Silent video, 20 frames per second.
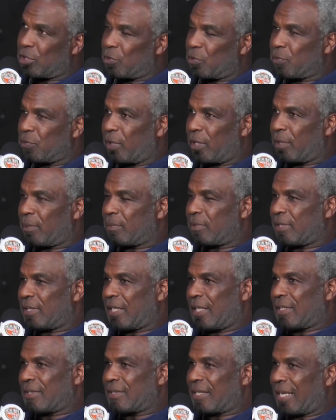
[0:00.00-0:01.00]
was one of them
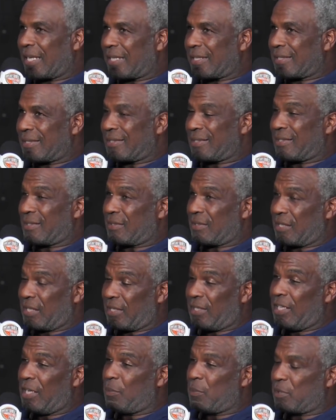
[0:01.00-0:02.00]
teams that the
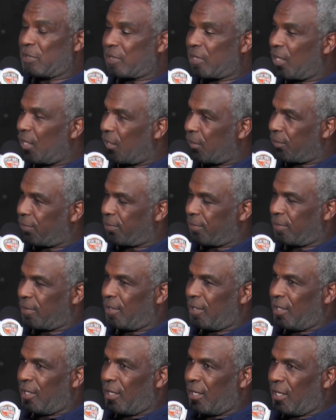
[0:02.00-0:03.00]
league was tough.
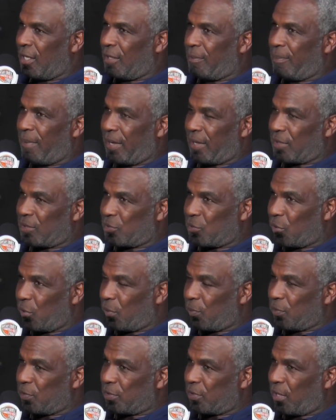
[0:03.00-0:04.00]
Michael
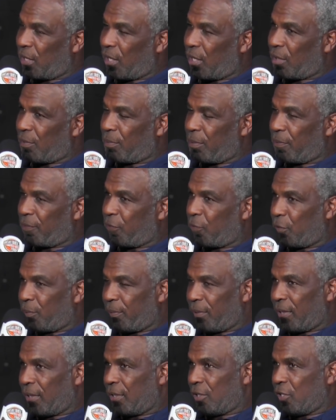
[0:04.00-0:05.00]
Jordan was there before
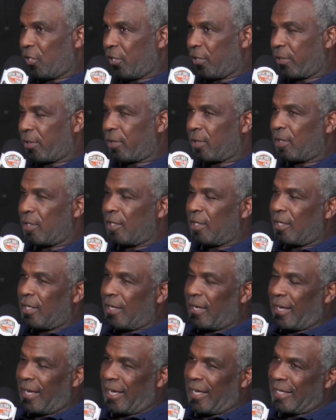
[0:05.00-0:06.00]
me a year.
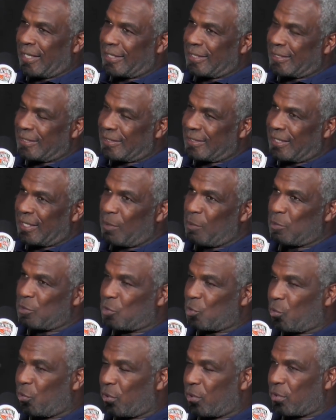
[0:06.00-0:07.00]
And he was
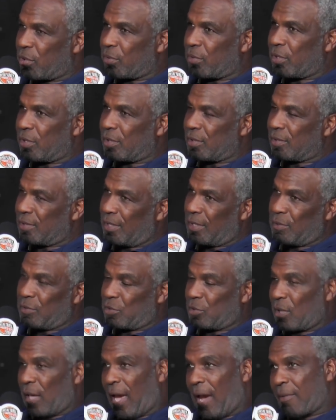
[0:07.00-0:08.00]
going through it. He
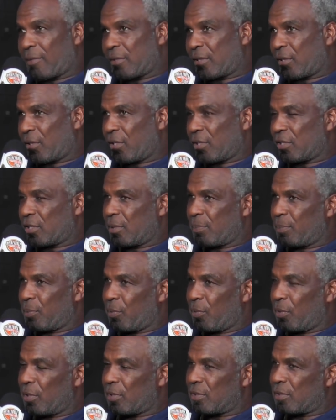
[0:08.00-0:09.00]
was averaging 30-some
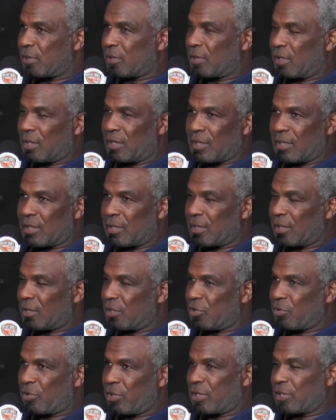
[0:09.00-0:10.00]
points and
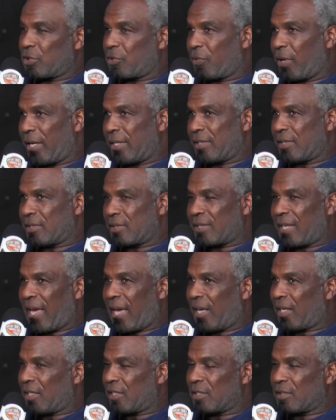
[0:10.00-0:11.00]
showing his greatness,
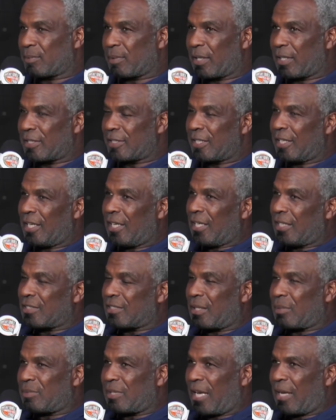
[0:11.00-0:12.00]
talent. But
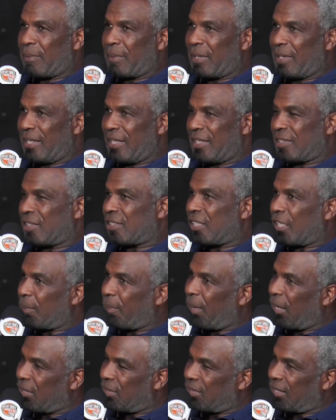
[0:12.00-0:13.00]
sometimes in the league, it just ain't
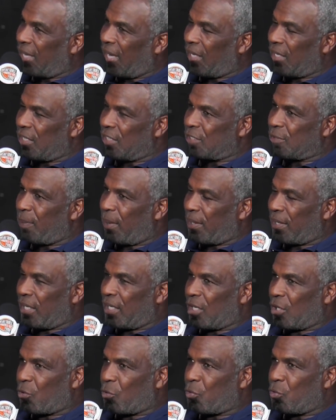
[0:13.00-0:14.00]
about talent. It's about
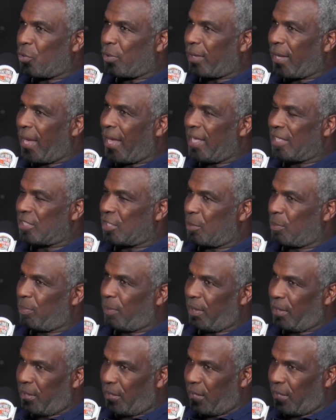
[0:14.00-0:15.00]
getting a crew of guys can
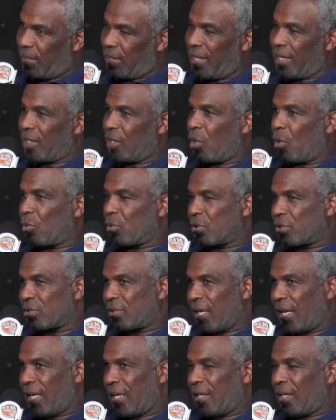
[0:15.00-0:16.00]
play together, like Golden
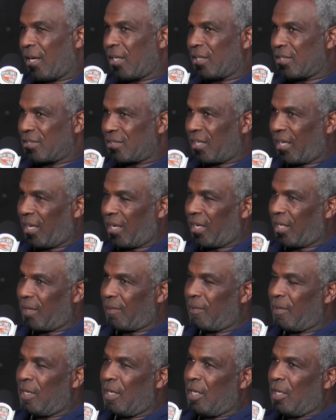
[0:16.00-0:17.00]
State. Understand,
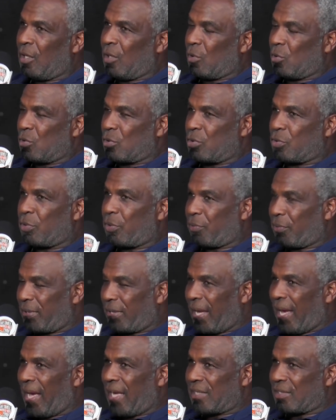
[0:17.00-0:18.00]
two or three
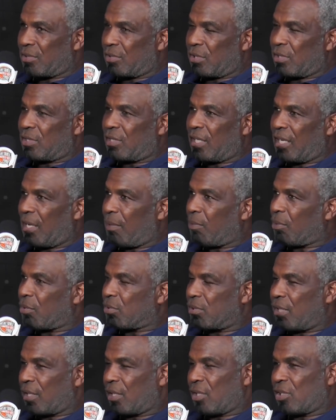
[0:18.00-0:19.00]
guys on the team going
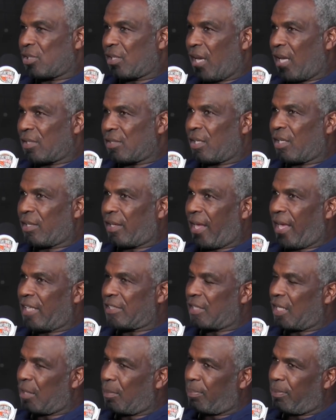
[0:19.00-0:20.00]
to take the shots. Other guys
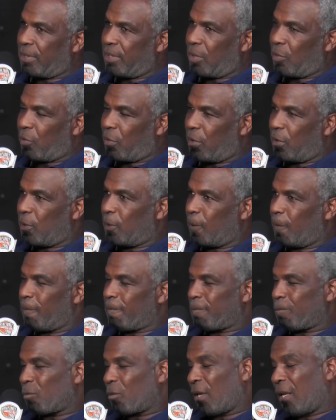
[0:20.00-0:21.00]
got to play a role.
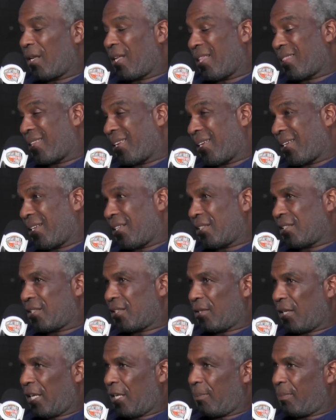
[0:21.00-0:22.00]
And I think
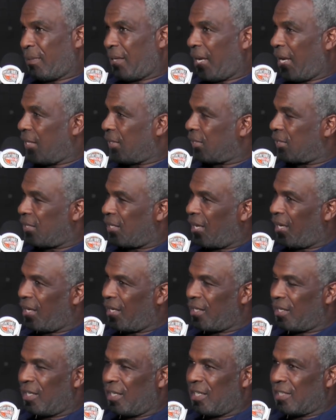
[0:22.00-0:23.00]
into NBA
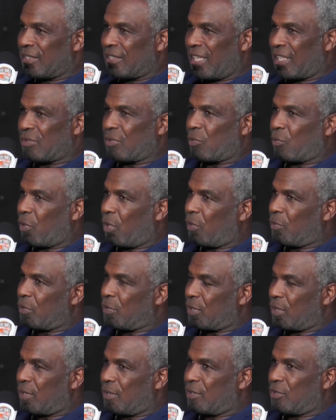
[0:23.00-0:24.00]
today, that's what's wrong
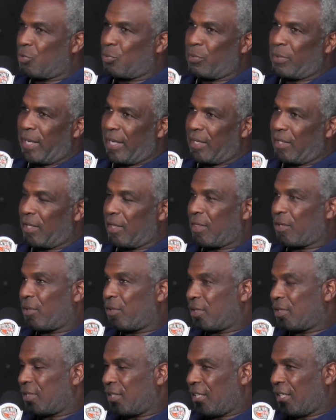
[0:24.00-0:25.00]
with 28 of the
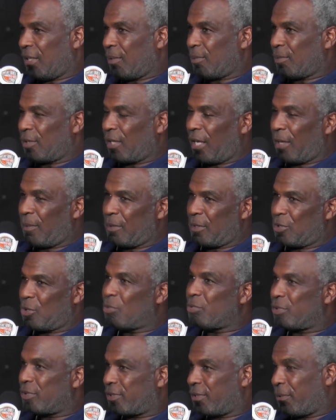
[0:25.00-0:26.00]
30 teams. I mean,
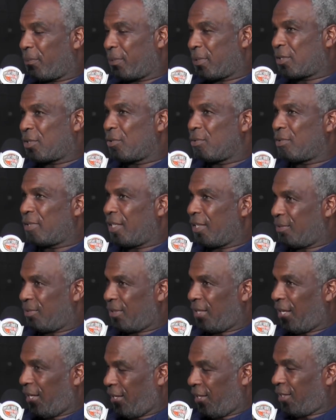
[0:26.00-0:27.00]
two teams
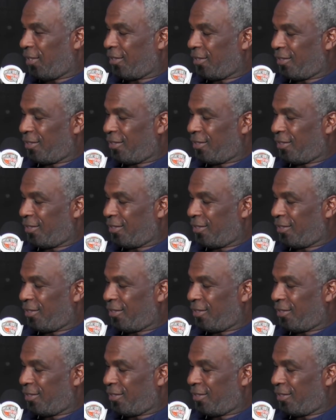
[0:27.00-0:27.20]
get it.